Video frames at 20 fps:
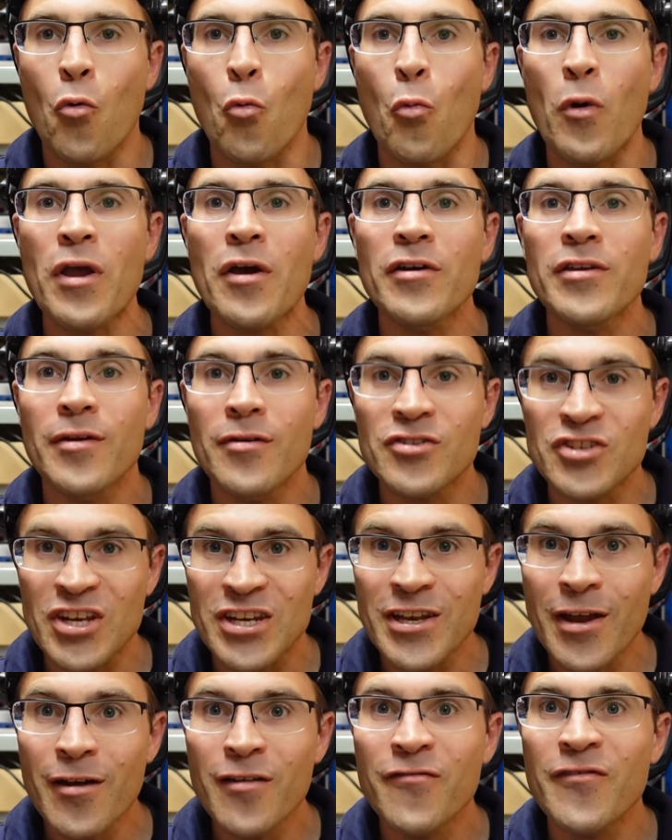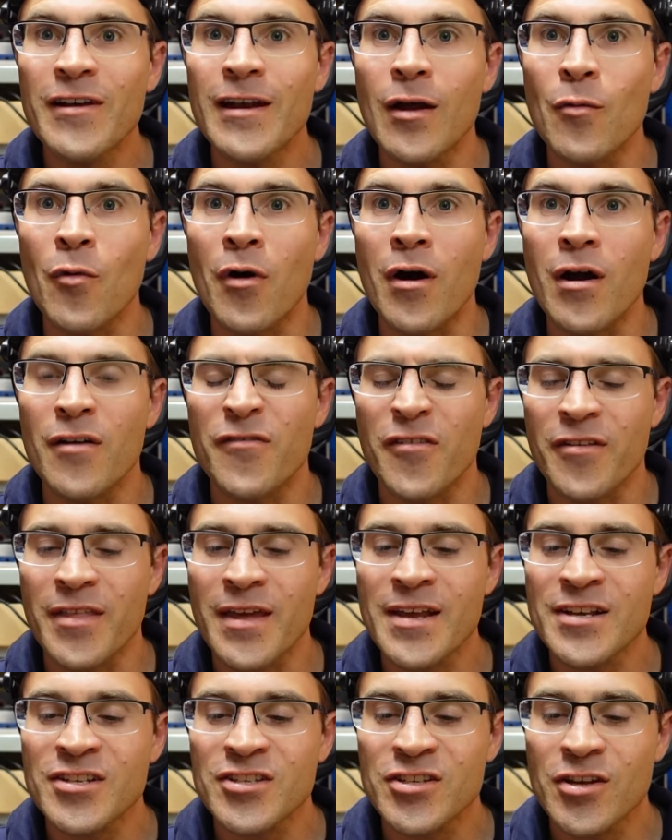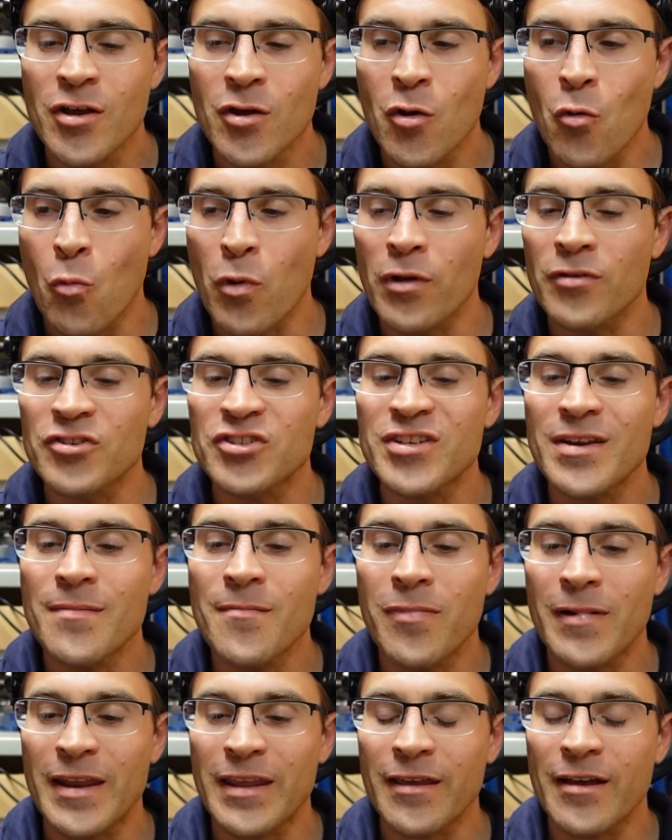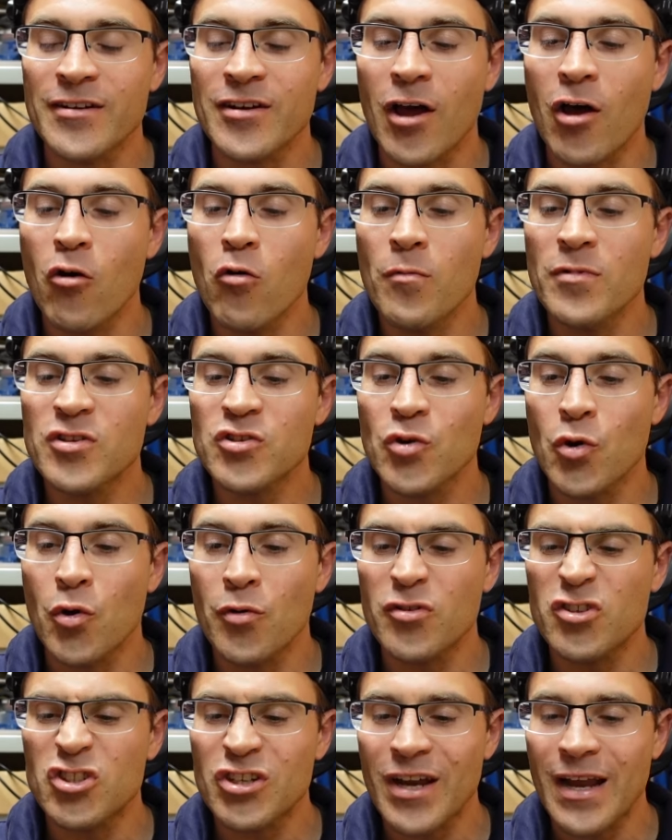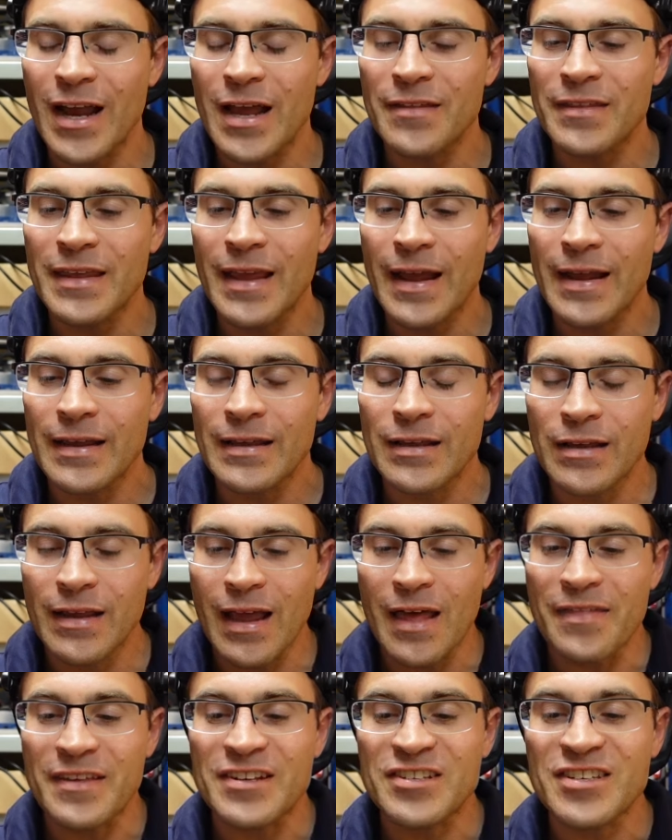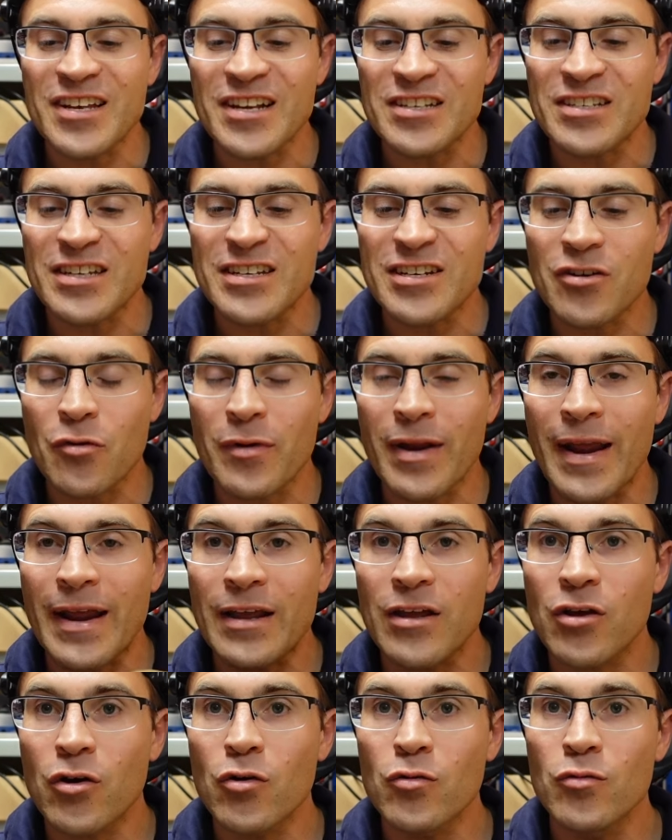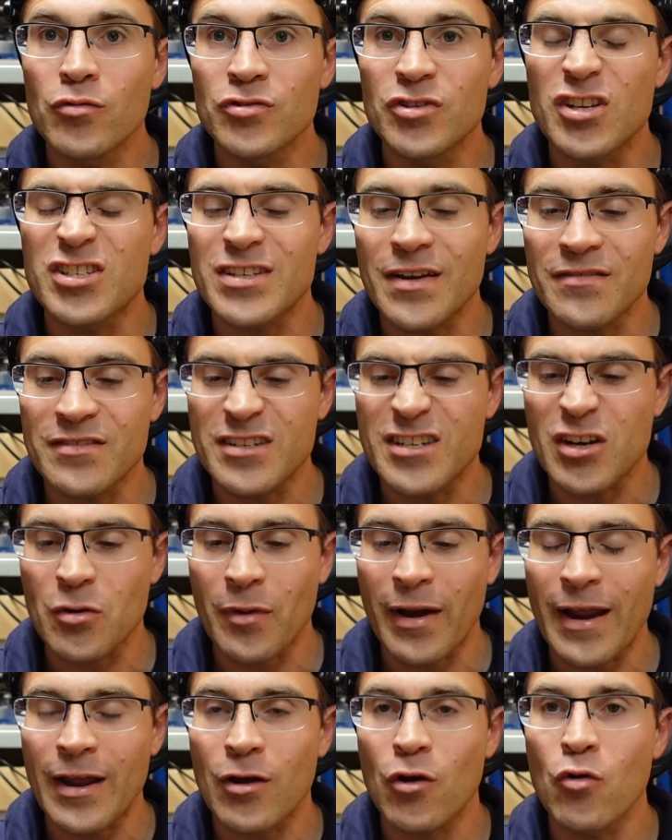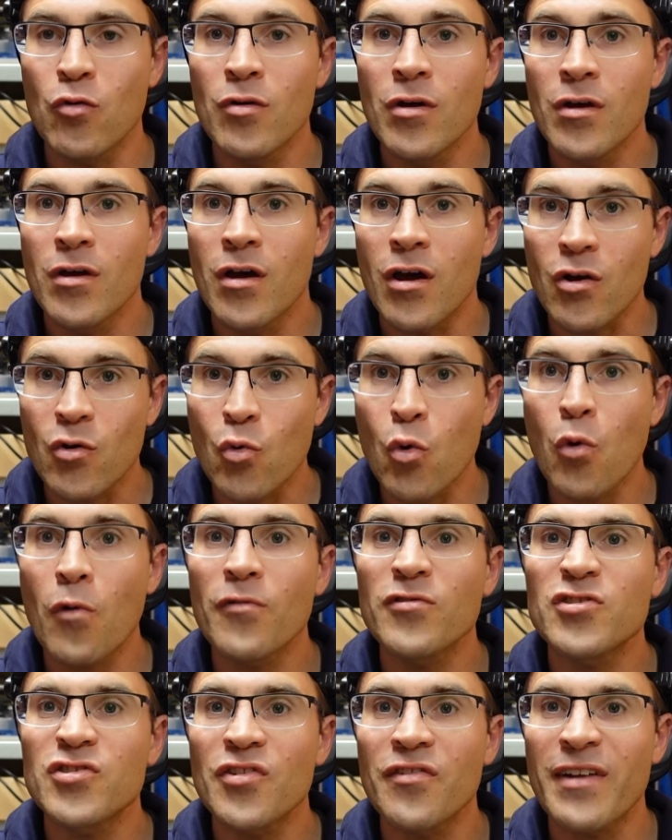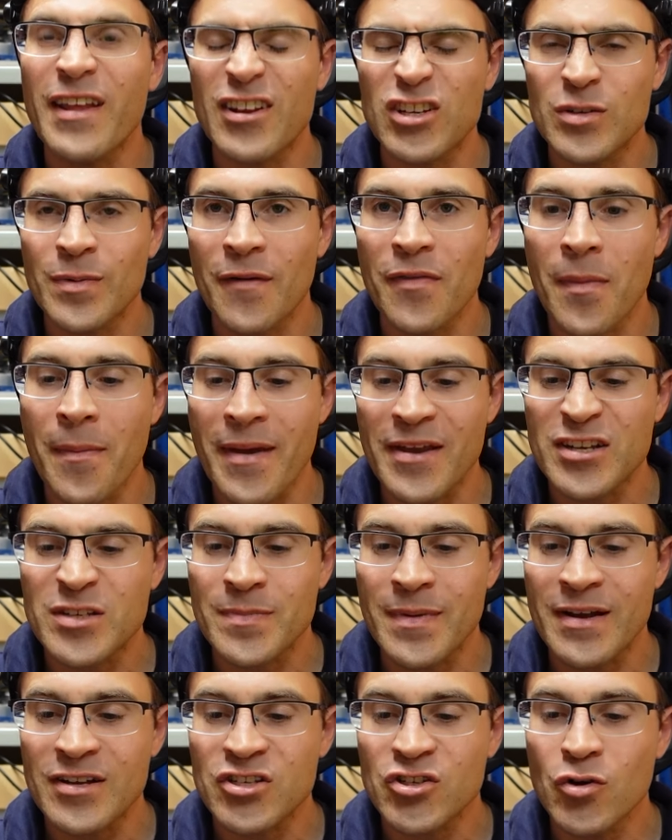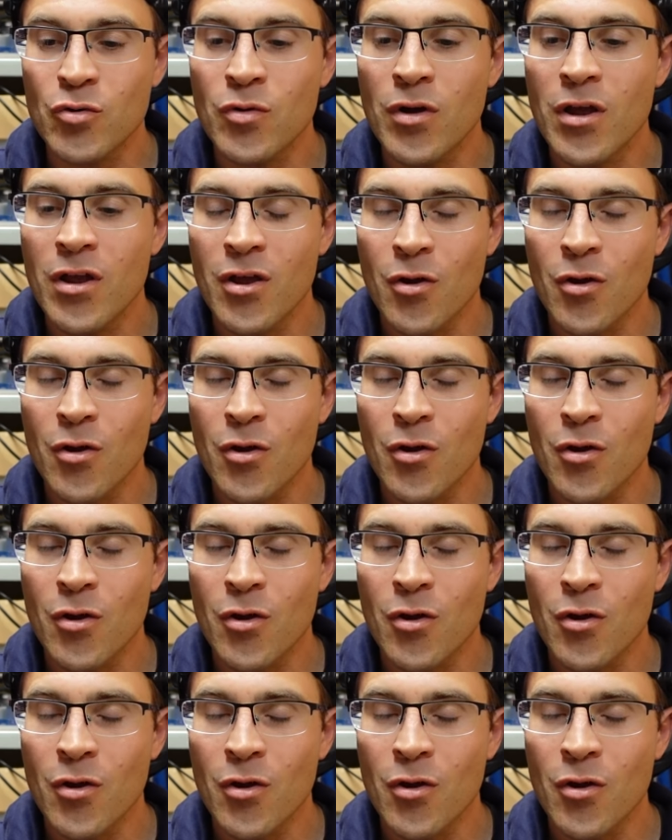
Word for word: We are using no filler wire for this. We are simply going to hold the torch at the 60-degree angle to 70-degree angle, a quarter of an inch above the base metal.